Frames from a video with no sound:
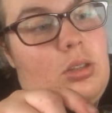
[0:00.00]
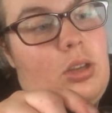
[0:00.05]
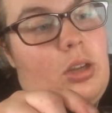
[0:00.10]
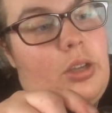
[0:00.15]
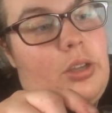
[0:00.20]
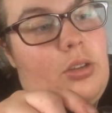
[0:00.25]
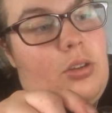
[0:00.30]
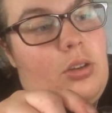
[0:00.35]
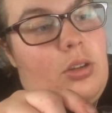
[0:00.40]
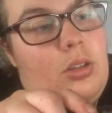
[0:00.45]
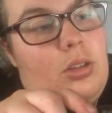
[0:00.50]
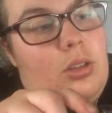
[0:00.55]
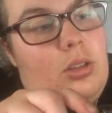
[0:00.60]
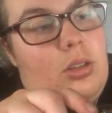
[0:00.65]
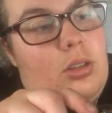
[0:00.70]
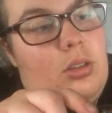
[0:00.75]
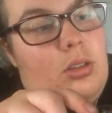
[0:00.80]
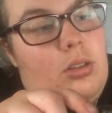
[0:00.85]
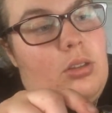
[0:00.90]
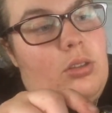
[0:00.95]
So
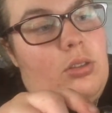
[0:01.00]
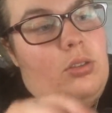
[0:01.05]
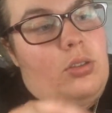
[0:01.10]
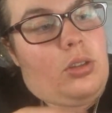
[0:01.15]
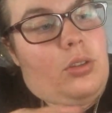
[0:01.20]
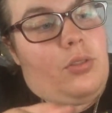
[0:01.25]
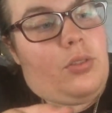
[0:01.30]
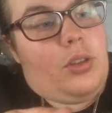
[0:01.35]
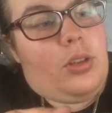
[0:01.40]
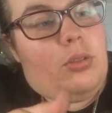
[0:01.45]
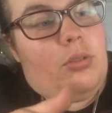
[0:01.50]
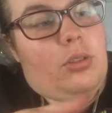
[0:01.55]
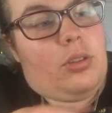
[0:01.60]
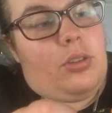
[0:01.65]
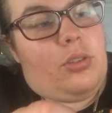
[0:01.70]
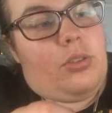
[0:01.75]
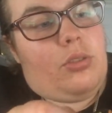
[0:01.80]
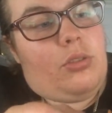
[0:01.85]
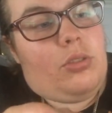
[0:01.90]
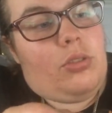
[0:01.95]
if
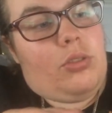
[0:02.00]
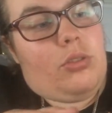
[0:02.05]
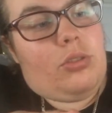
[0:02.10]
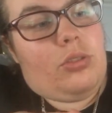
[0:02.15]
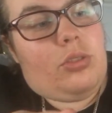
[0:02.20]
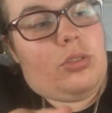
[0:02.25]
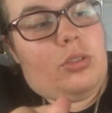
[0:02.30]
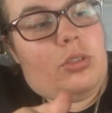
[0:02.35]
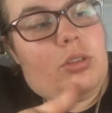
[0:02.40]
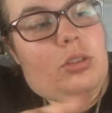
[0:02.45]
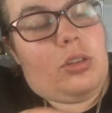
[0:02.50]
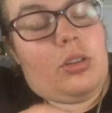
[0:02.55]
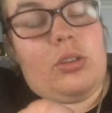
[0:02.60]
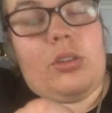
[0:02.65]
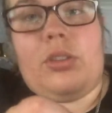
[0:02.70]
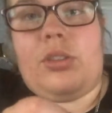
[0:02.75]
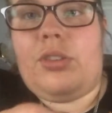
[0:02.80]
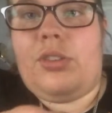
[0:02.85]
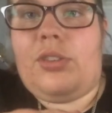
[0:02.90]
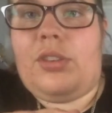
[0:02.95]
anyone's interested, I
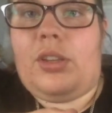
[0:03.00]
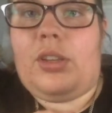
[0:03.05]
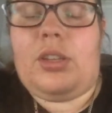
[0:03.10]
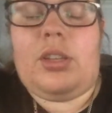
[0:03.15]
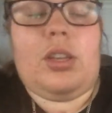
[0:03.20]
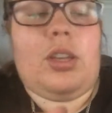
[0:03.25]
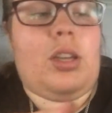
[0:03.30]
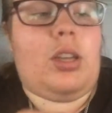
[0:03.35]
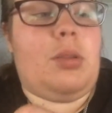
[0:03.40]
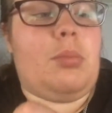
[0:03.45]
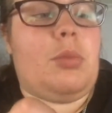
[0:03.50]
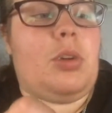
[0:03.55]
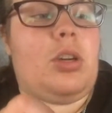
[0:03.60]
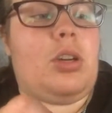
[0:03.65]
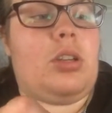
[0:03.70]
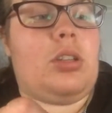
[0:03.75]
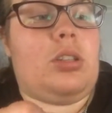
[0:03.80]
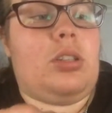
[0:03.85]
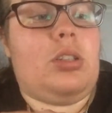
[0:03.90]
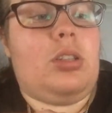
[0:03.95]
got this at
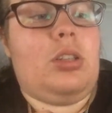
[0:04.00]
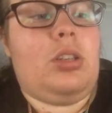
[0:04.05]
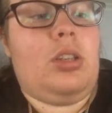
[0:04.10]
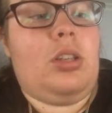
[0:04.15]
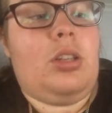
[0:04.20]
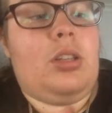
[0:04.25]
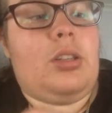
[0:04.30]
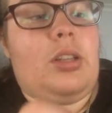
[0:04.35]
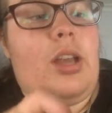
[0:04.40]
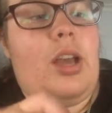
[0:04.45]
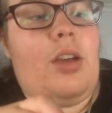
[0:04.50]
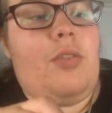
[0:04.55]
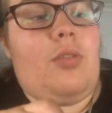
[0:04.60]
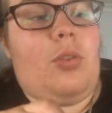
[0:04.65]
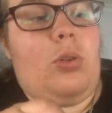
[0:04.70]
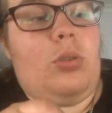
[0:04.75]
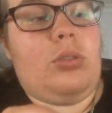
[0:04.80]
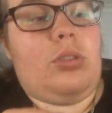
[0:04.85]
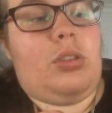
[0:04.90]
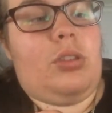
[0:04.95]
Kmart. They have
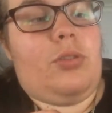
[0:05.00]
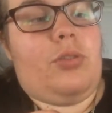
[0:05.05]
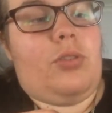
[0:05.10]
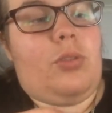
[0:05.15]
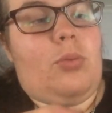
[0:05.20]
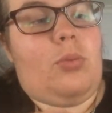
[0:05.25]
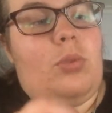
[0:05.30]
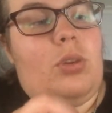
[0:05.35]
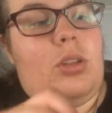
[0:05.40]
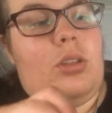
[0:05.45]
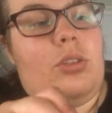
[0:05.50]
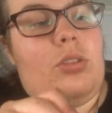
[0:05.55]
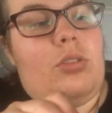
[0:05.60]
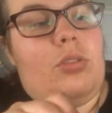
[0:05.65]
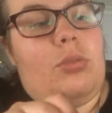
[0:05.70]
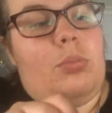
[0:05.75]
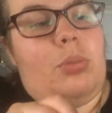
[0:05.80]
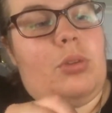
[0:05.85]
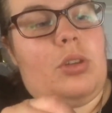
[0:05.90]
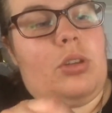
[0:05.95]
all different
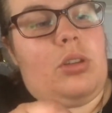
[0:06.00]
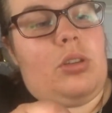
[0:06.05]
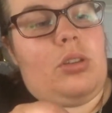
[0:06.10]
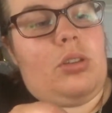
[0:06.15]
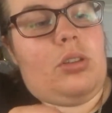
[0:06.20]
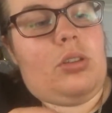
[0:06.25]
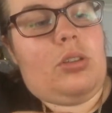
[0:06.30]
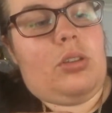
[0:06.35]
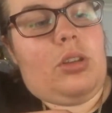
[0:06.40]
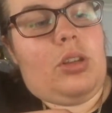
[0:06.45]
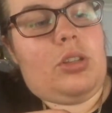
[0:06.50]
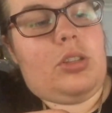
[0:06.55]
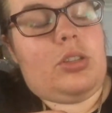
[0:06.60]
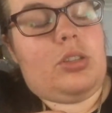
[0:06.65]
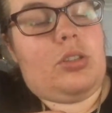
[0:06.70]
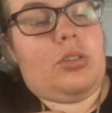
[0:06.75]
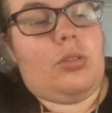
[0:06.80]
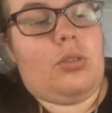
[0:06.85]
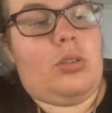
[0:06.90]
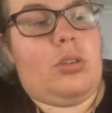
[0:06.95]
ones, but I
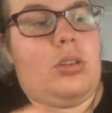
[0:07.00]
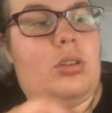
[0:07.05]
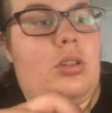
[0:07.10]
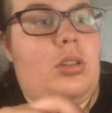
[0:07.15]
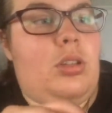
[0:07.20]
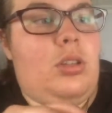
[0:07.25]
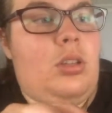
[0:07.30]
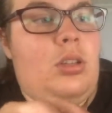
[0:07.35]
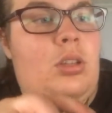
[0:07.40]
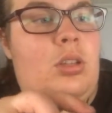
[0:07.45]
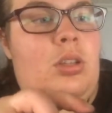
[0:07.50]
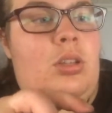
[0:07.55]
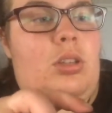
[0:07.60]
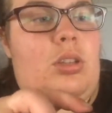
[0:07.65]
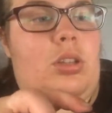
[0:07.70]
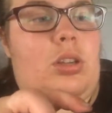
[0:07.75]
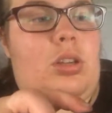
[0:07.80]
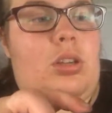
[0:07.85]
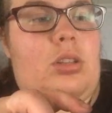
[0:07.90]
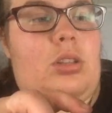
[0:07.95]
just thought,
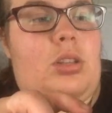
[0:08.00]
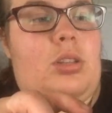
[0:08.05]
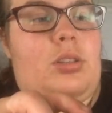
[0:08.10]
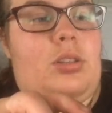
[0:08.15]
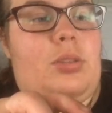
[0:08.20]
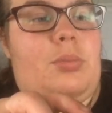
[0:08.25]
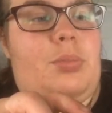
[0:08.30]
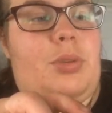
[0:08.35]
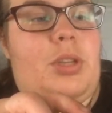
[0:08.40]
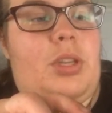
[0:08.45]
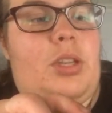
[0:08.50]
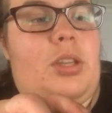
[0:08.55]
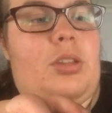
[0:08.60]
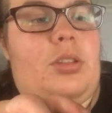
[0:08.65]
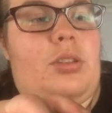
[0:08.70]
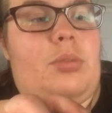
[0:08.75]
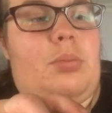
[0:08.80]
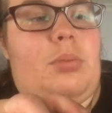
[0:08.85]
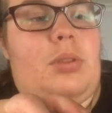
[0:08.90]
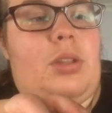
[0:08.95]
yeah, like I said, being
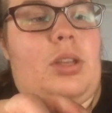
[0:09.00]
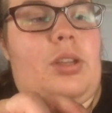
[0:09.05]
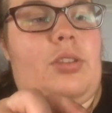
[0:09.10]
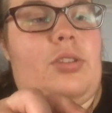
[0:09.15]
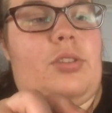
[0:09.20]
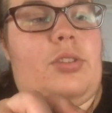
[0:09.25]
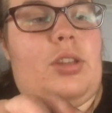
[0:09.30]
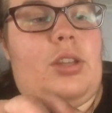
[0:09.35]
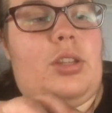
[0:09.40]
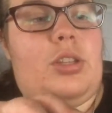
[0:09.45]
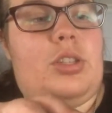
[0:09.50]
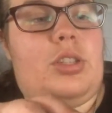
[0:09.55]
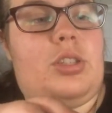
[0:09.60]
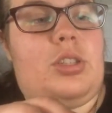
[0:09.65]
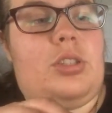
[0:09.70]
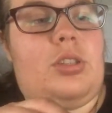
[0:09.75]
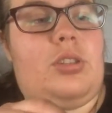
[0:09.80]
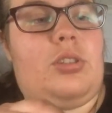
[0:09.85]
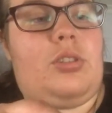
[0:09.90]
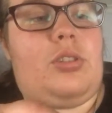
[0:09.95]
into
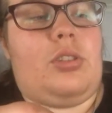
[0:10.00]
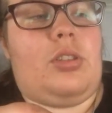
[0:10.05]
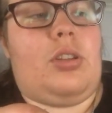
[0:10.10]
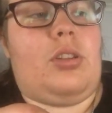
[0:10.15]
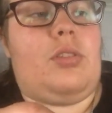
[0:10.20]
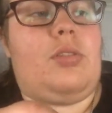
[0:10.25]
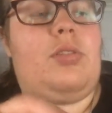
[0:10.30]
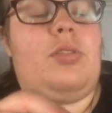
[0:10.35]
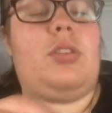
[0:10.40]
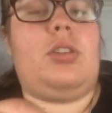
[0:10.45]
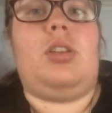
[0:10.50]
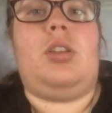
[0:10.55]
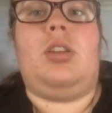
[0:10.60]
PlayStation and stuff.